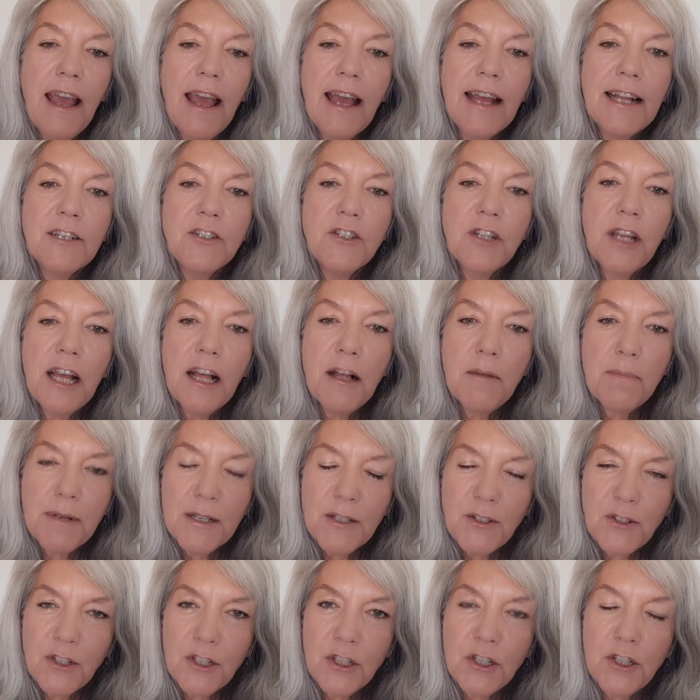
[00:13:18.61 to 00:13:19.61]
And to help
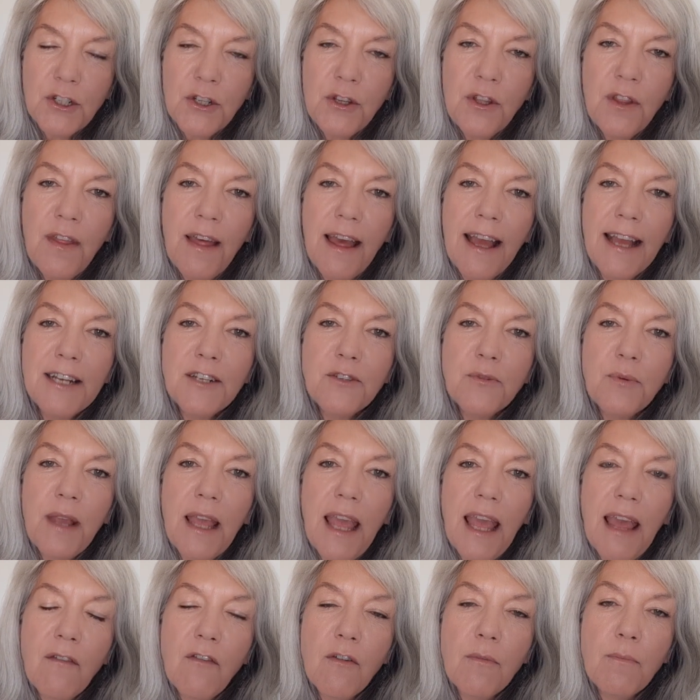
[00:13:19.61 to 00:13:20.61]
us to do that,
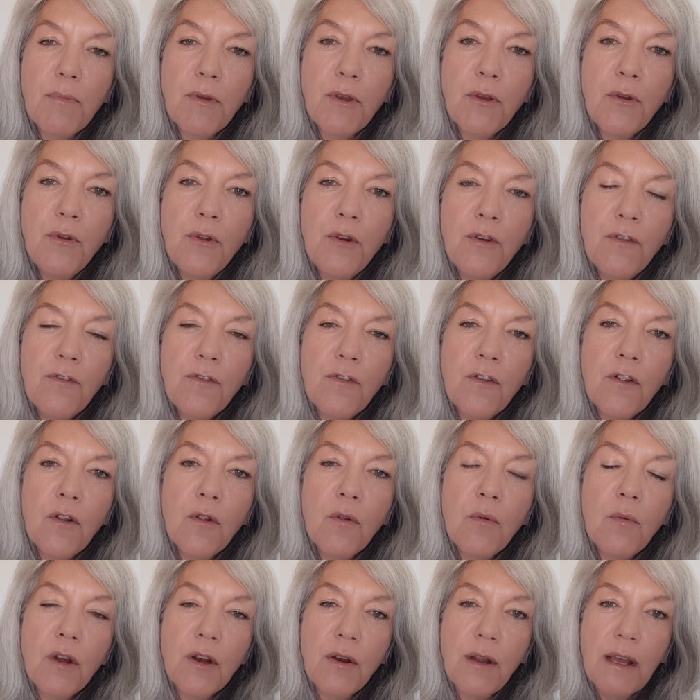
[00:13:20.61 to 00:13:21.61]
we have a
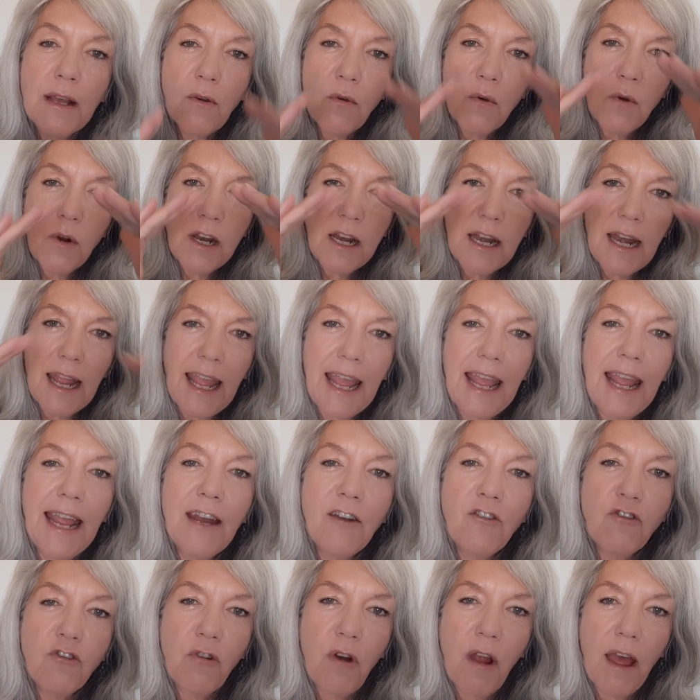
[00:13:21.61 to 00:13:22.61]
beautiful, what I call an air
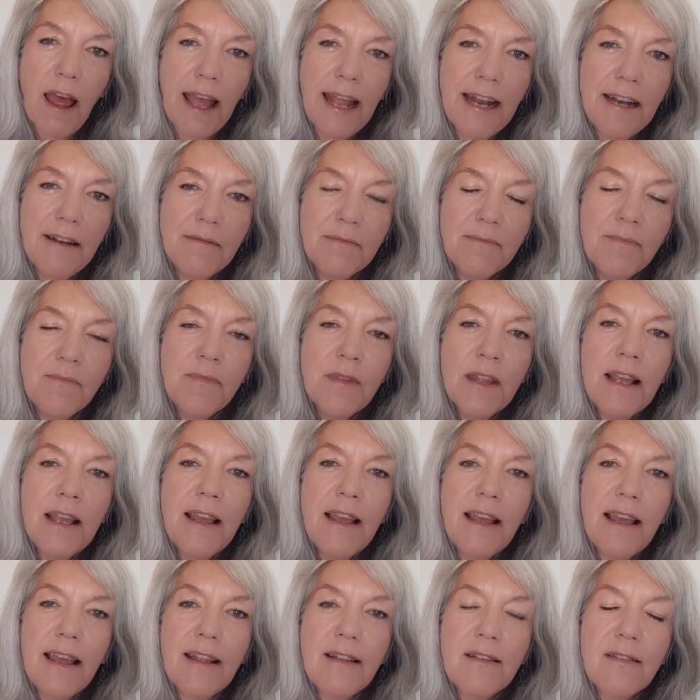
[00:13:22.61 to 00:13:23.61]
trine.
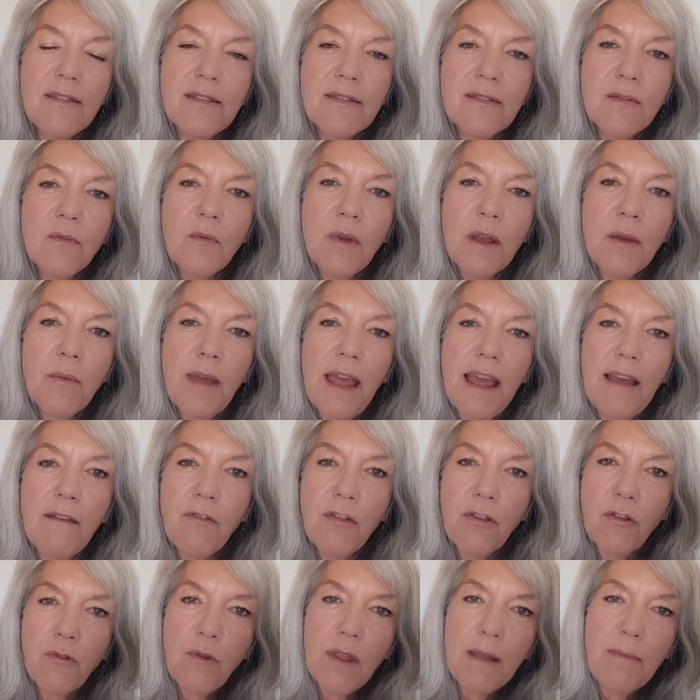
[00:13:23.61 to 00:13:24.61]
It's where we have
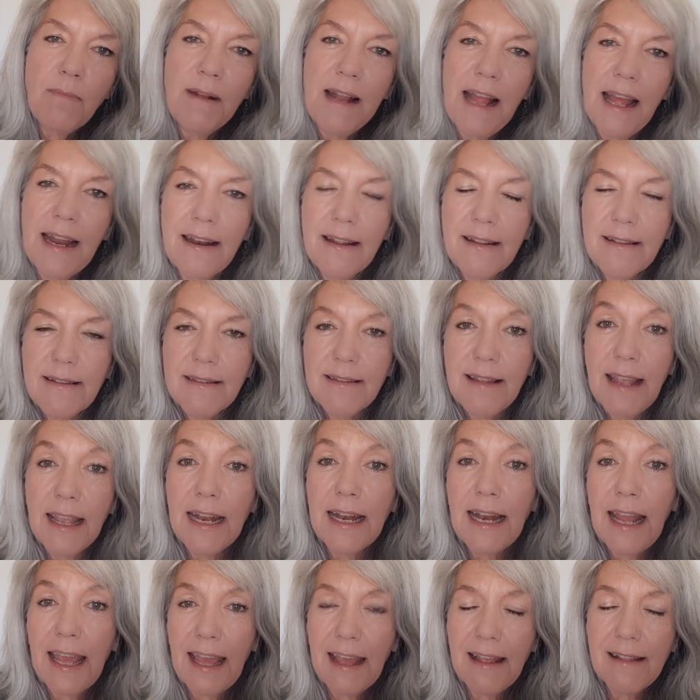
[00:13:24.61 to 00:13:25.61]
3 planets
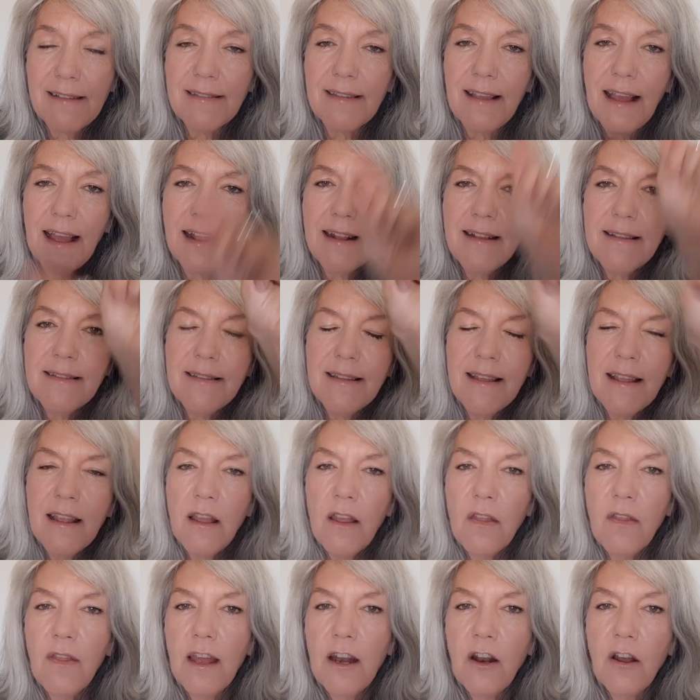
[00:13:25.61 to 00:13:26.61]
in air signs
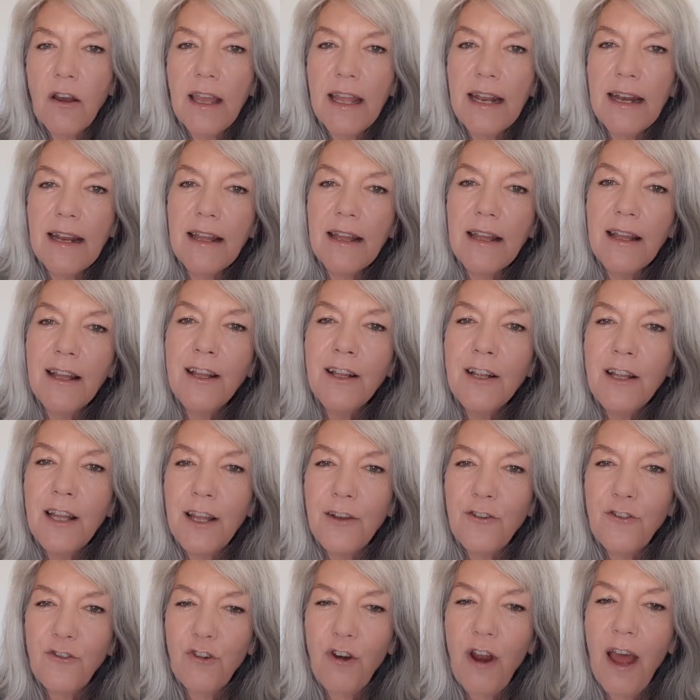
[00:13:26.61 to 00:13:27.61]
that are in a
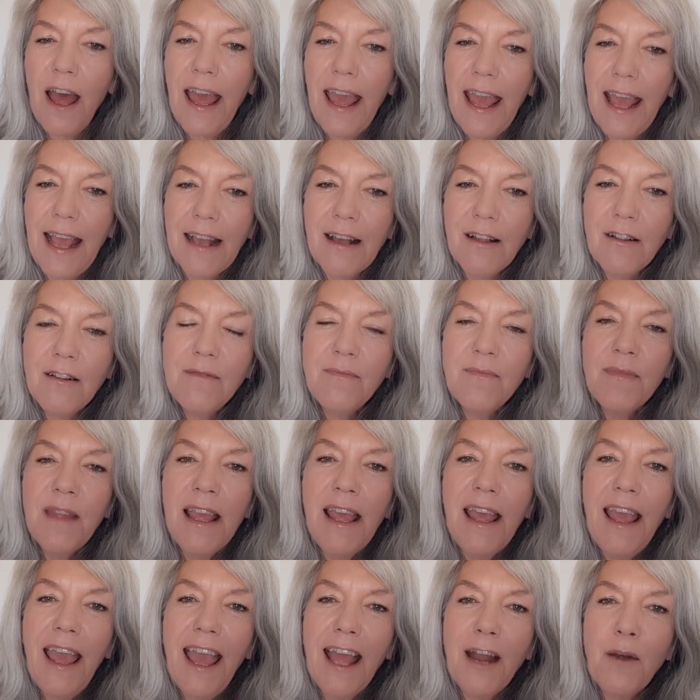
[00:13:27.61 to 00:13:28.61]
triangle.
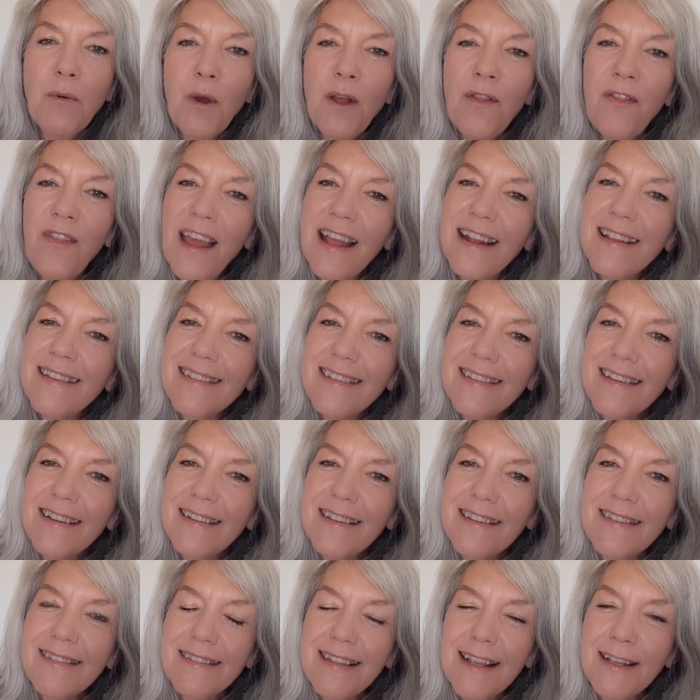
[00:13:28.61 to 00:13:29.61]
And what that
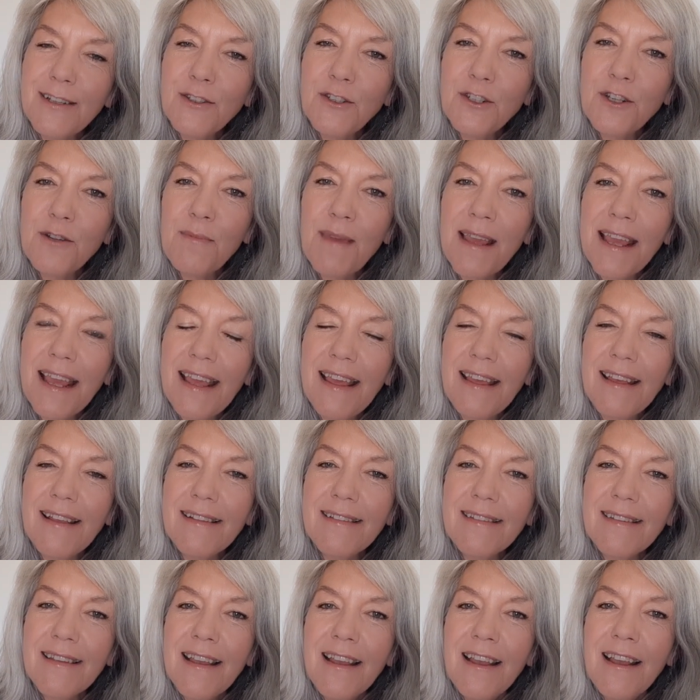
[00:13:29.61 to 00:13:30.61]
says to me
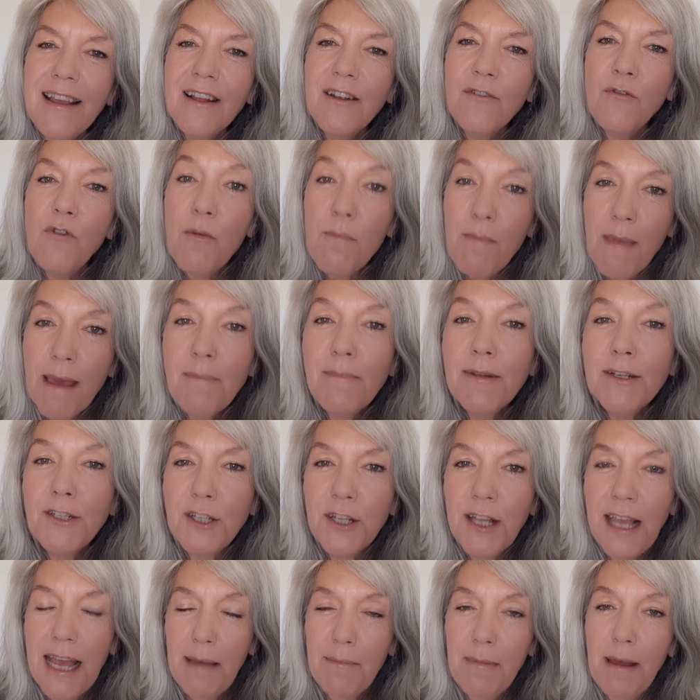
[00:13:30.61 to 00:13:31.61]
is, remember
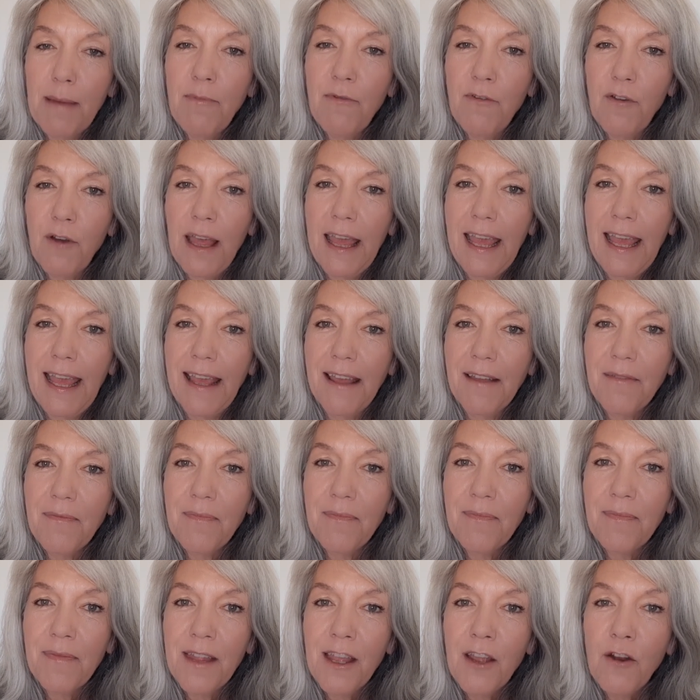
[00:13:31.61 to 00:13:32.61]
to come up for air.
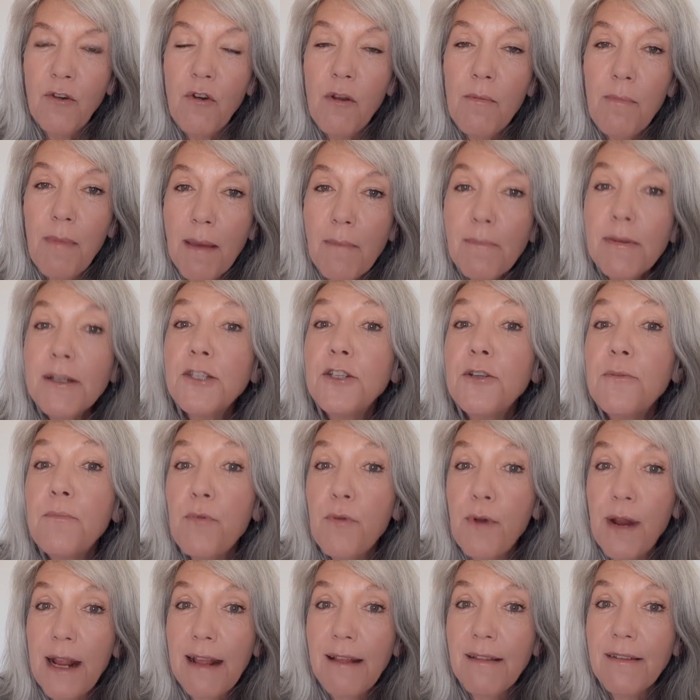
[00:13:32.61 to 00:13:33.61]
Remember to
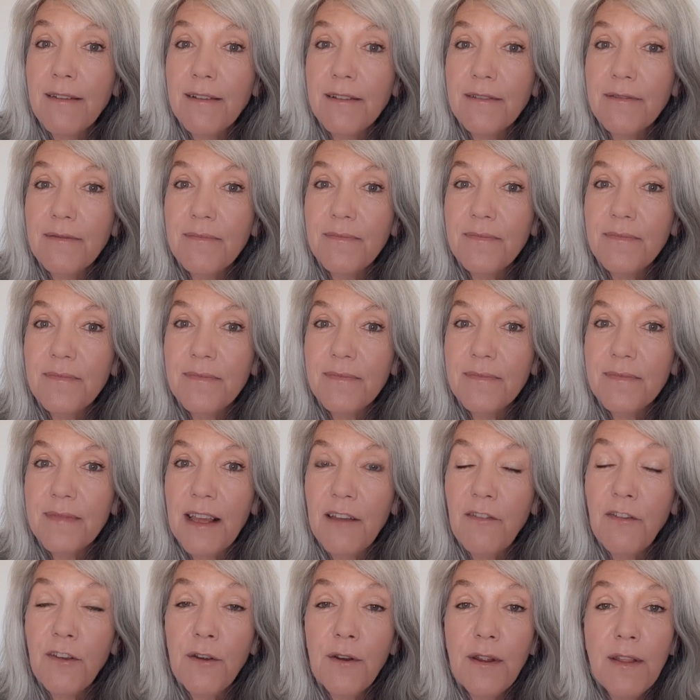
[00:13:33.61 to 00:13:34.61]
breathe.
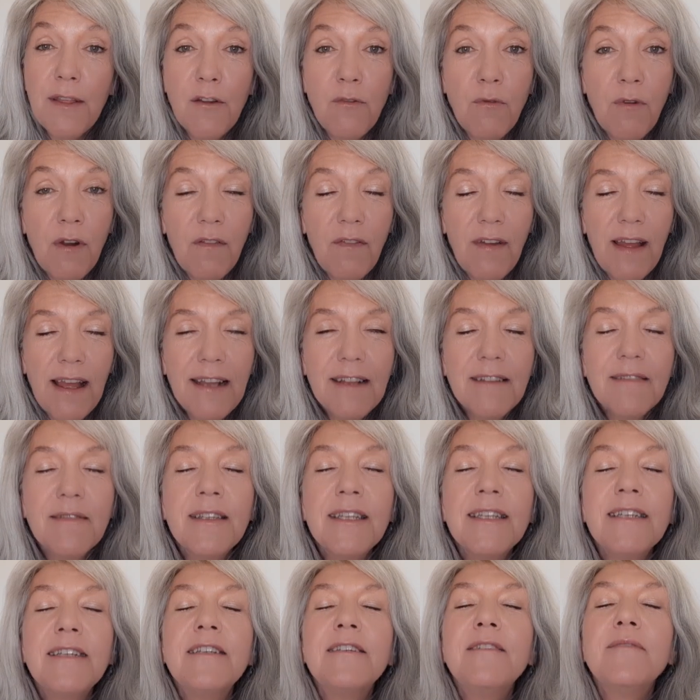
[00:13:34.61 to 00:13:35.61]
If you're in the river,
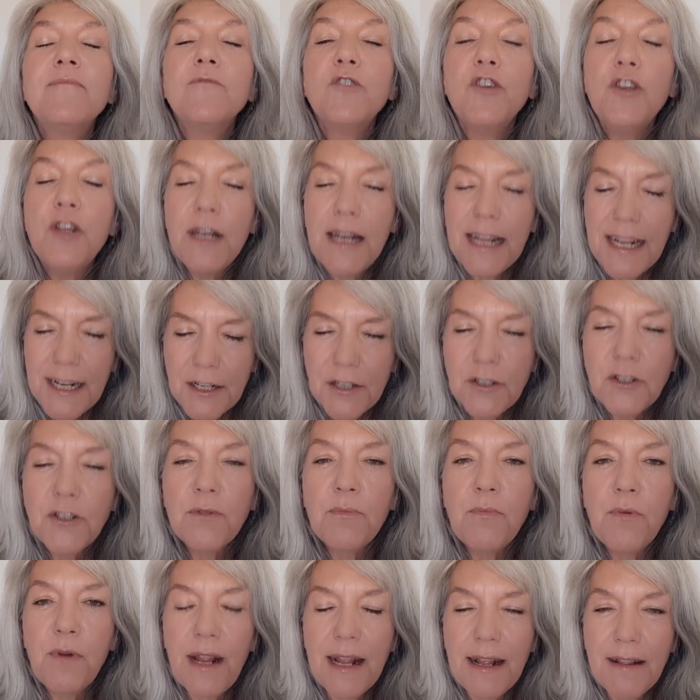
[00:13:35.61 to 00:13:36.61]
you need to
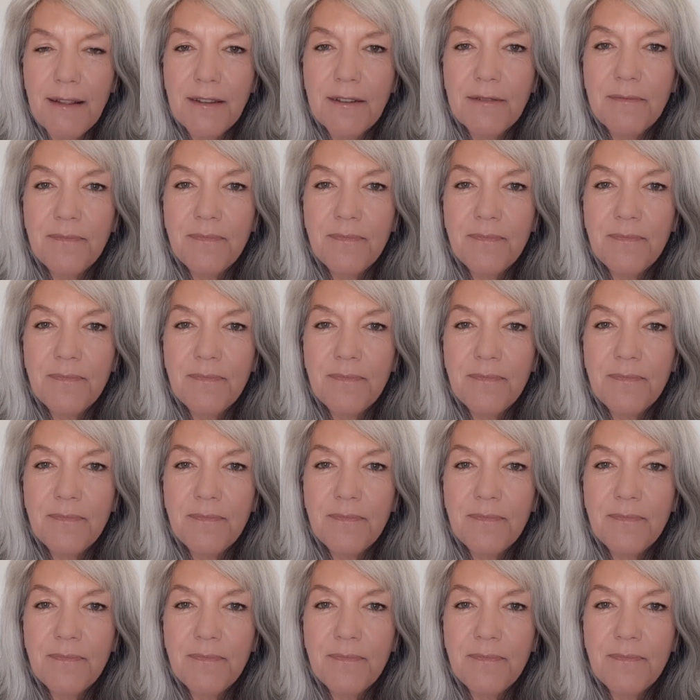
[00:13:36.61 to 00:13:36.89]
breathe.